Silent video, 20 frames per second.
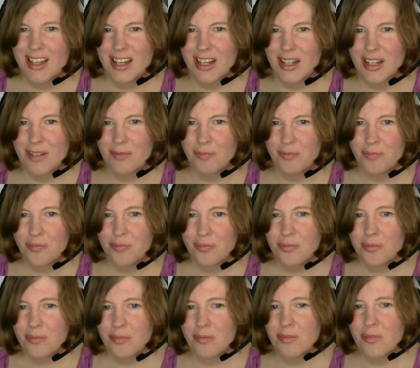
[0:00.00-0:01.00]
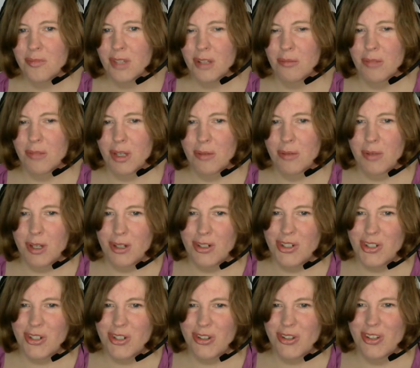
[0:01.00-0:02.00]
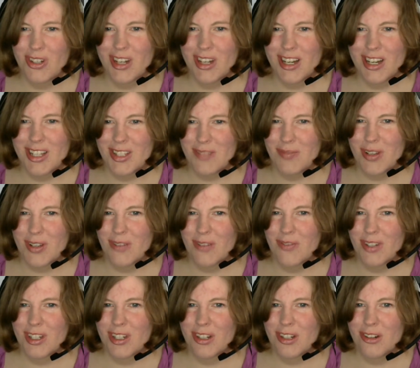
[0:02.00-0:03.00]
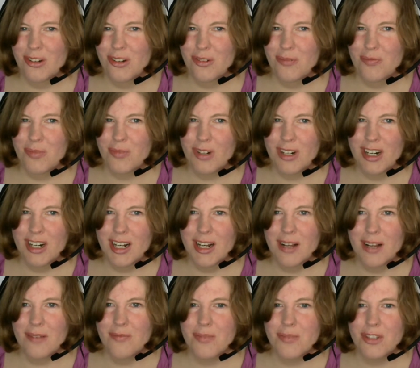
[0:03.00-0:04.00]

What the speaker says: Um, Maybe I'll show you guys my video, perhaps.